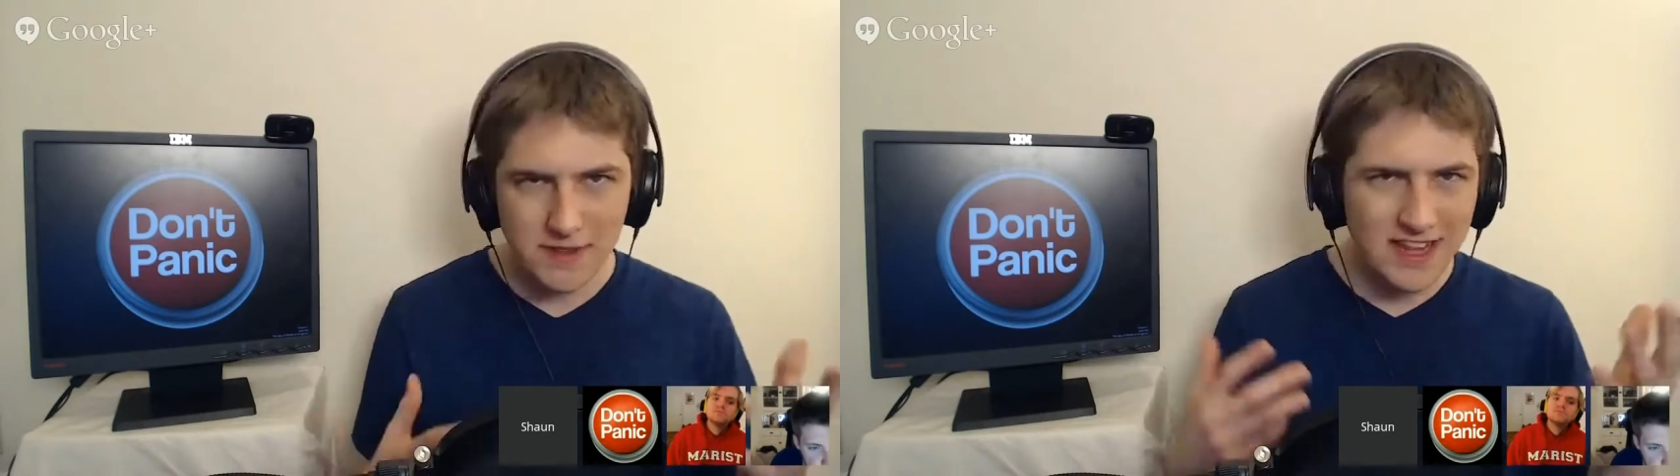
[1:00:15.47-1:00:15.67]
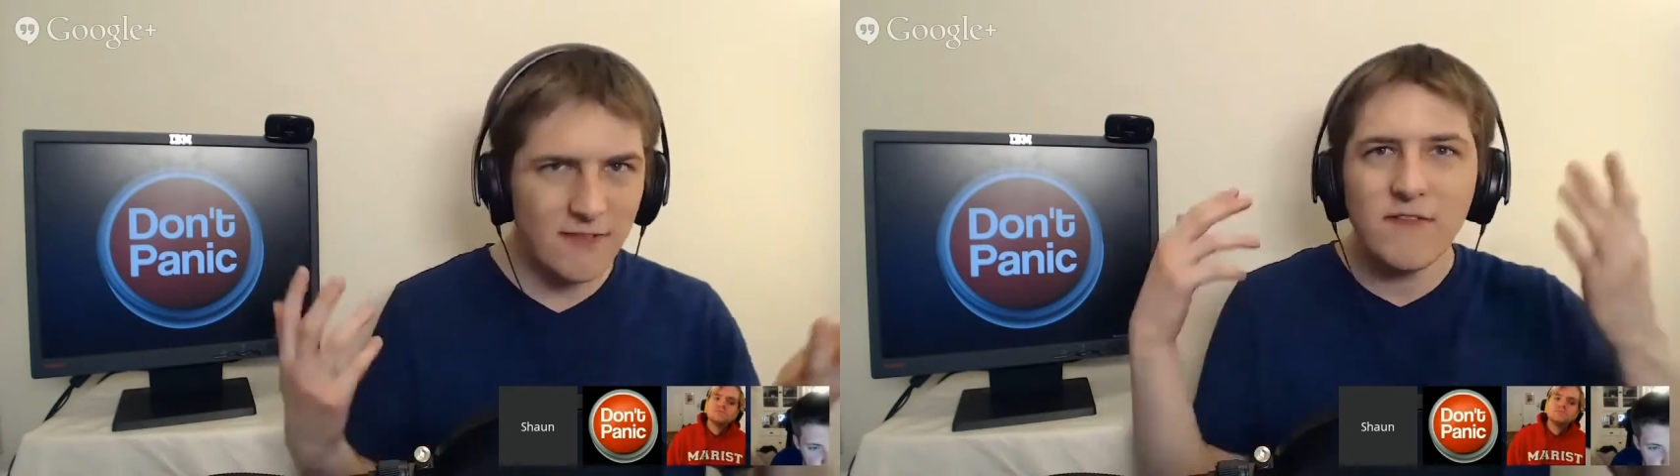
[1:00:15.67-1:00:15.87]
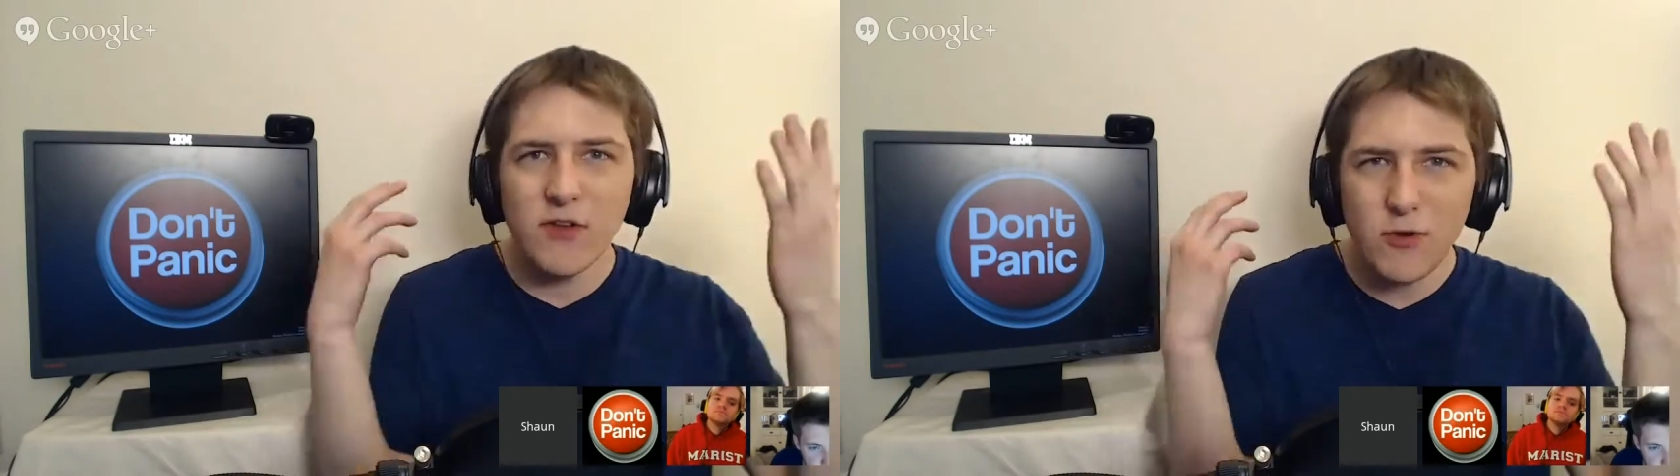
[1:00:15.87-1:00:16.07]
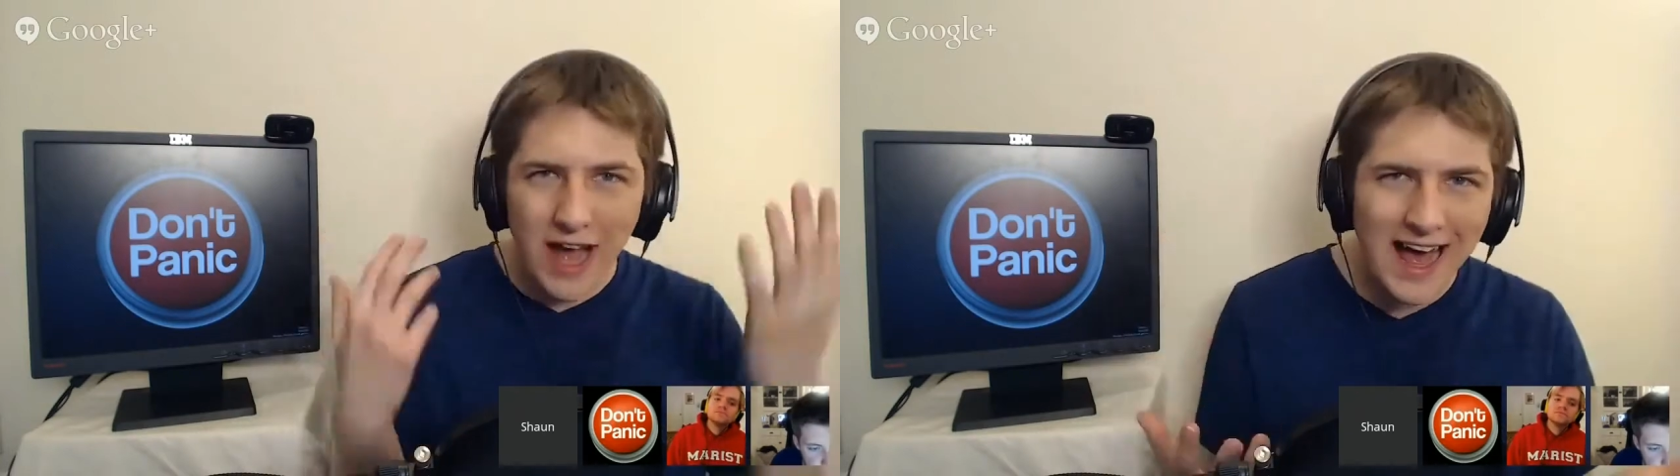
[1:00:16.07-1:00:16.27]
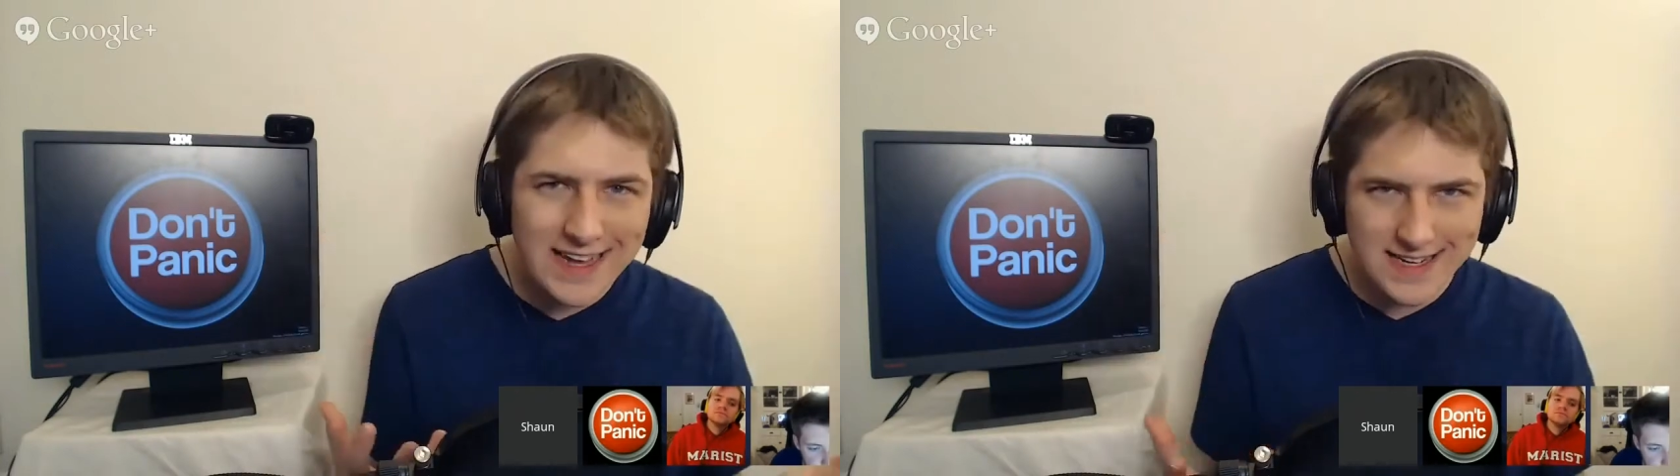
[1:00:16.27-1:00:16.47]
but they never give you
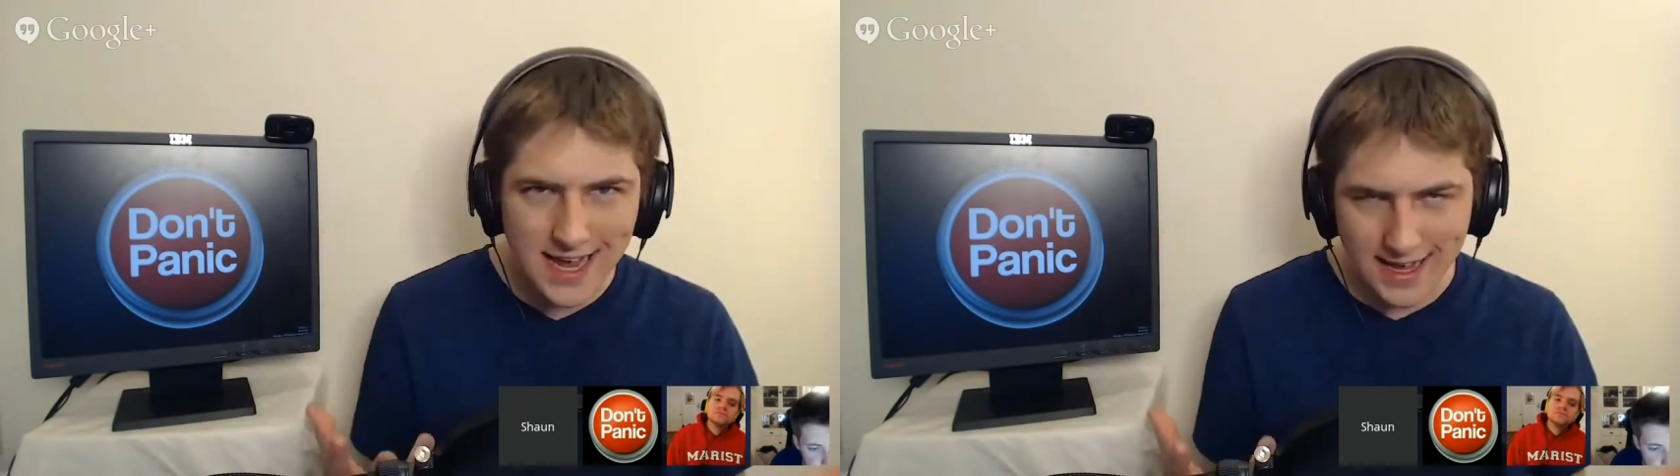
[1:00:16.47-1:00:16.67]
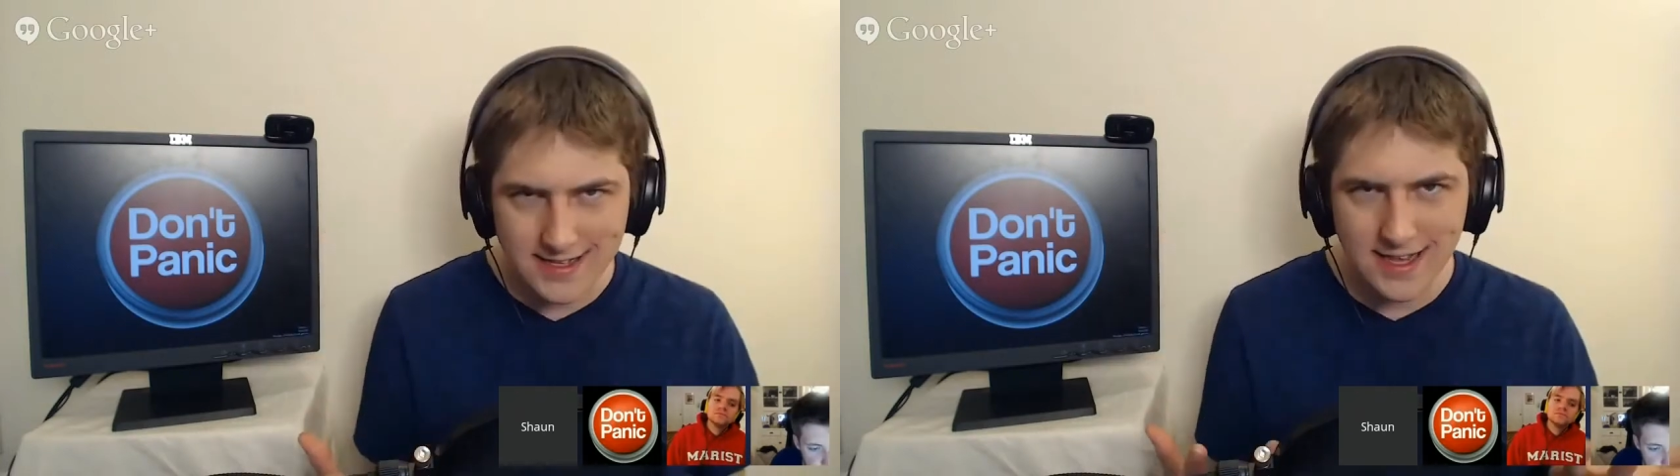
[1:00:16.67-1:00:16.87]
context.